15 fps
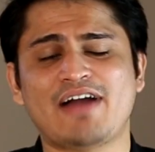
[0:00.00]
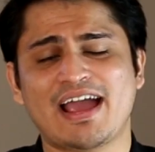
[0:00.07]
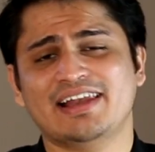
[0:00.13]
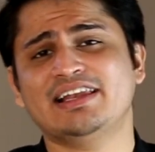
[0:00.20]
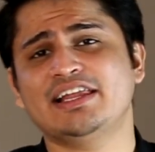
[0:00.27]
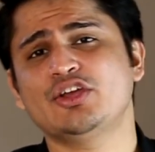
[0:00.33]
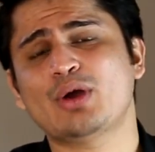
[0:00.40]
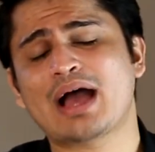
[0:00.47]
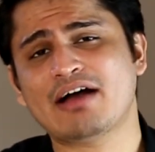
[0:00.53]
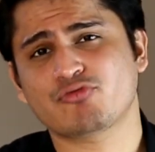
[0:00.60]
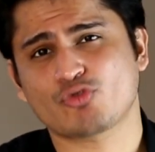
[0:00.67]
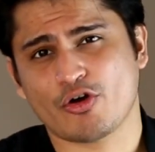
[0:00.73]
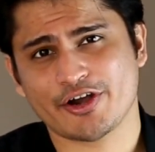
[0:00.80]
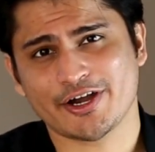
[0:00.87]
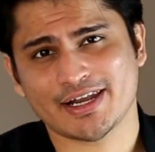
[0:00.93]
Finally, you
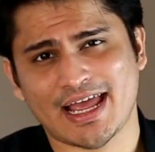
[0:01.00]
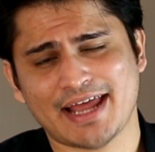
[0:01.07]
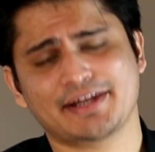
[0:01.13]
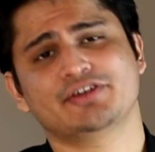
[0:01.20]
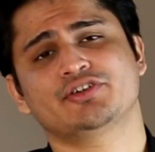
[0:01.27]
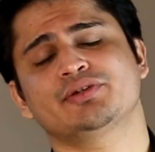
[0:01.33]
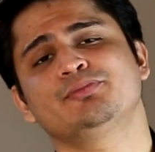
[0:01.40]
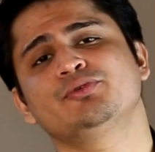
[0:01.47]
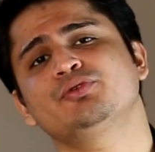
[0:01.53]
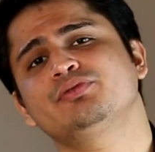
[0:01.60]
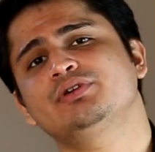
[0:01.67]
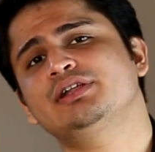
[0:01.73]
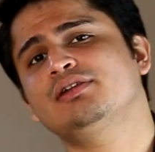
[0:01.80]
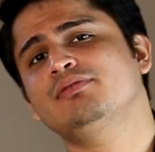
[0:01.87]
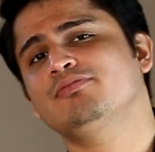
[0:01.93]
have quarantine and
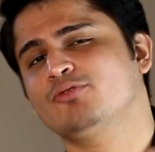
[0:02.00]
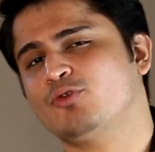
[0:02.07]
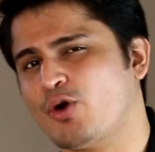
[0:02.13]
removal.